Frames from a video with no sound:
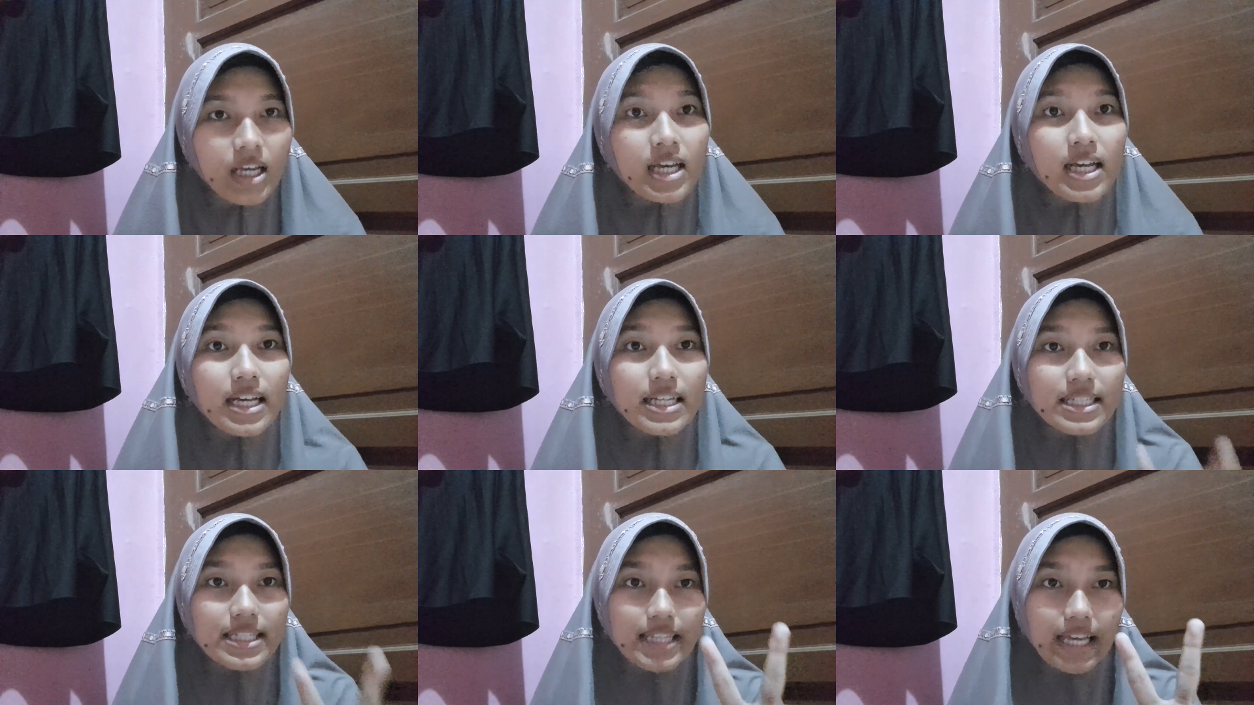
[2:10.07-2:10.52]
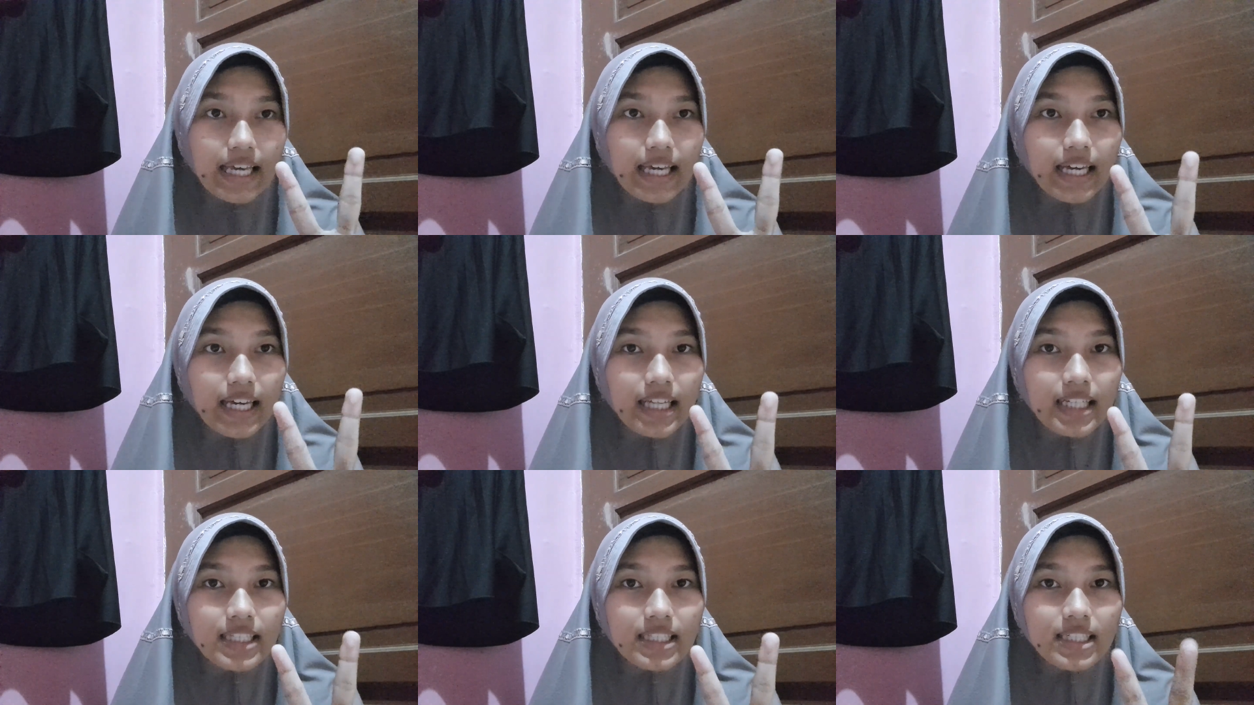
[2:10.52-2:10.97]

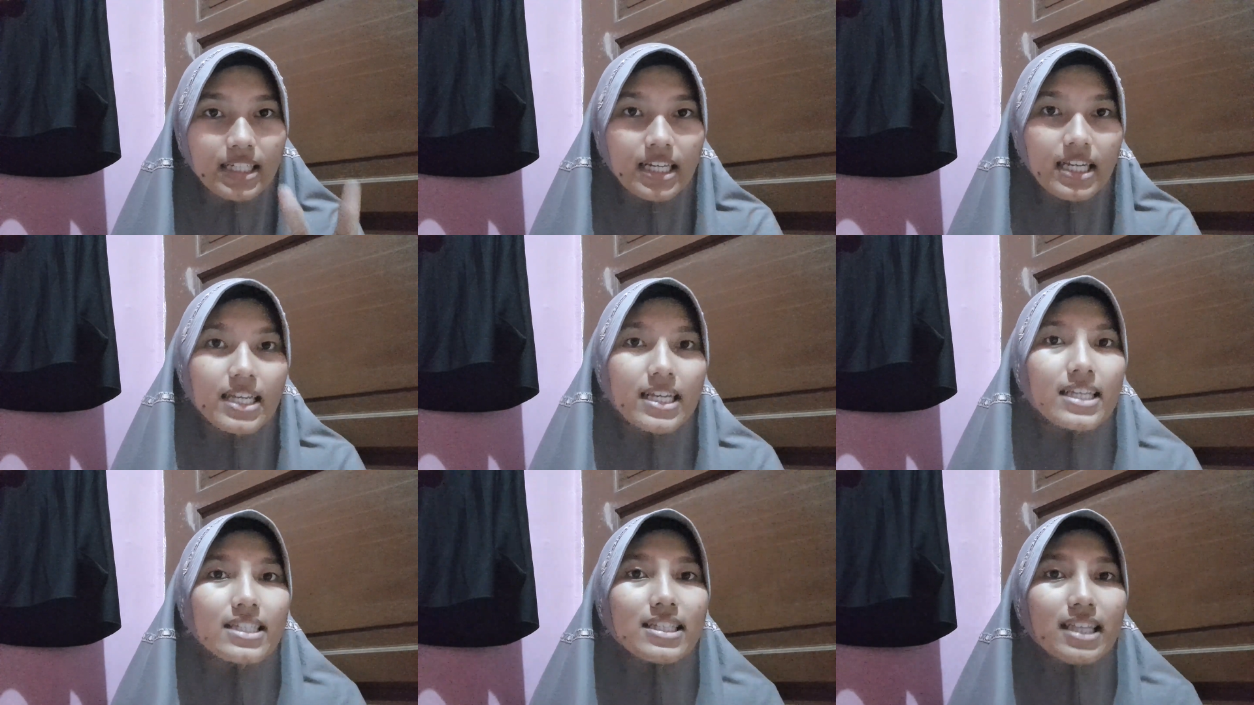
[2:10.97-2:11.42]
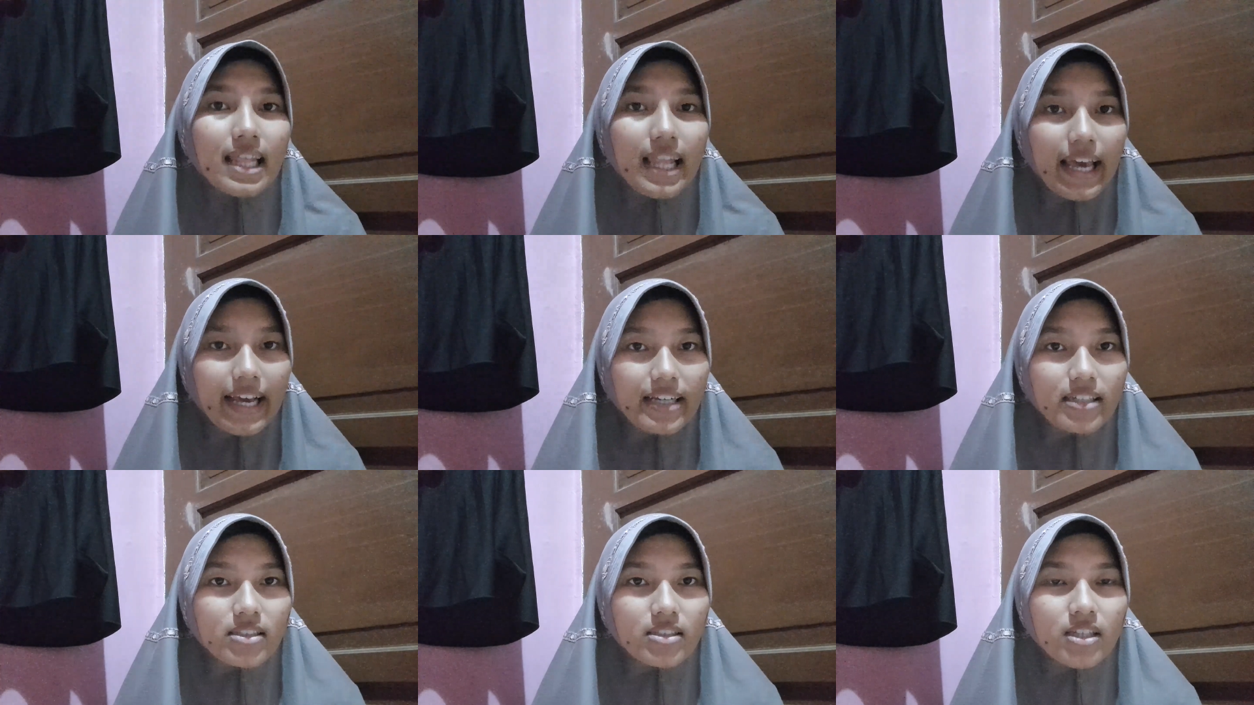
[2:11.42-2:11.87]
Second is
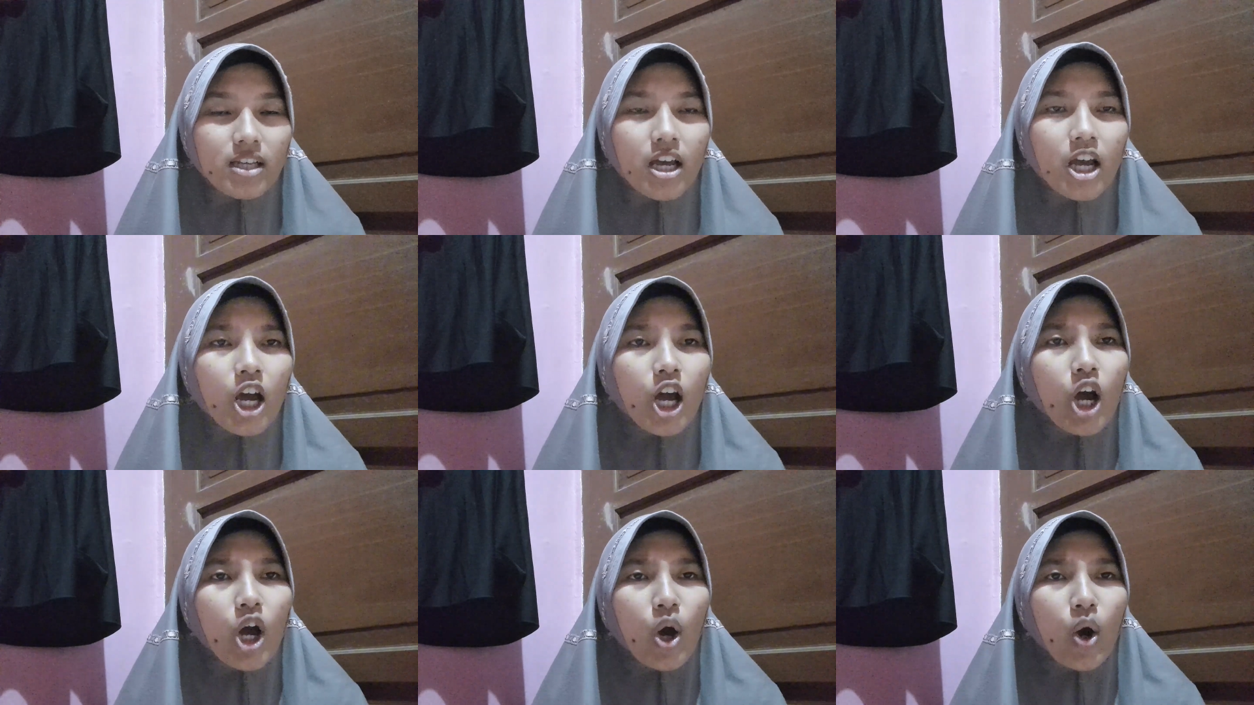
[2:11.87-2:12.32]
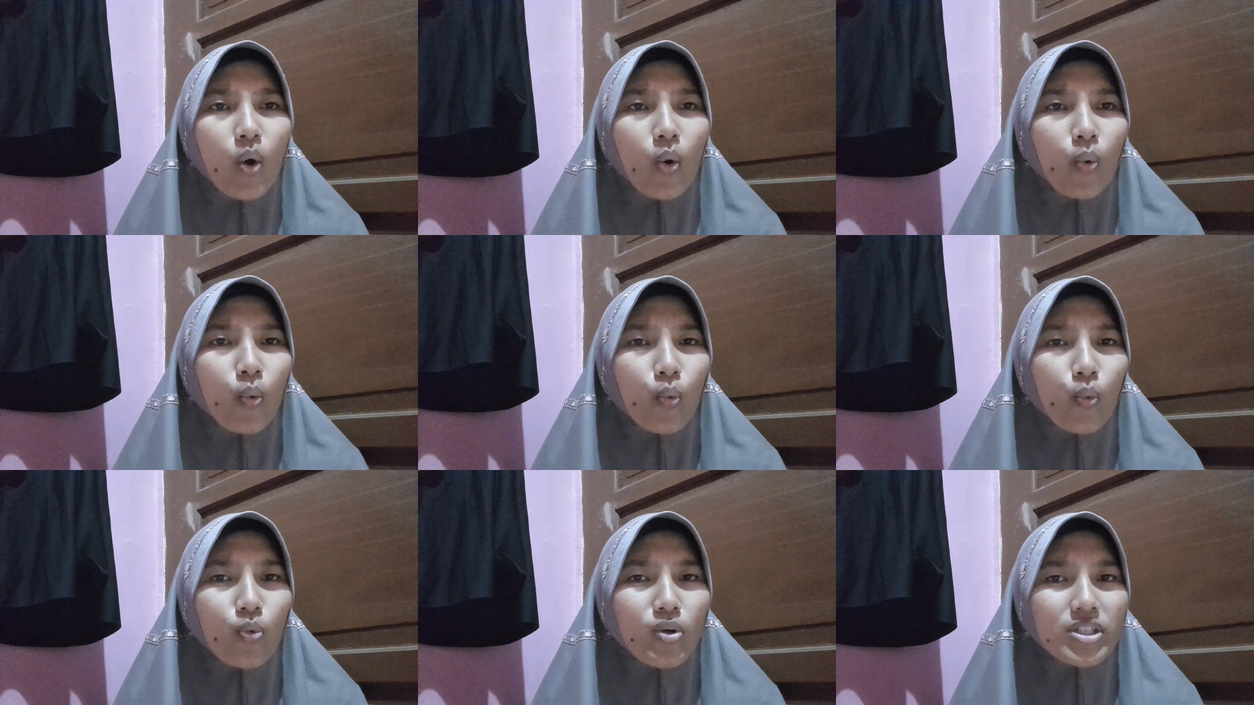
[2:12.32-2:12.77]
lacks,
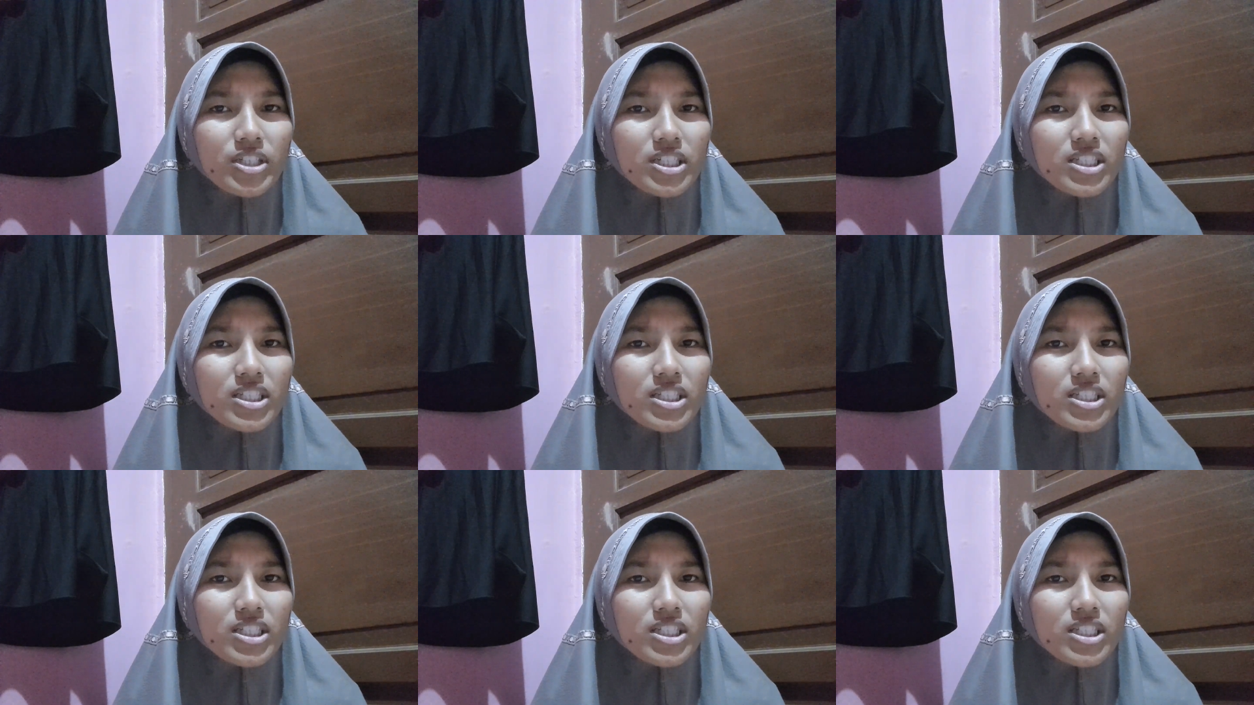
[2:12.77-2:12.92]
which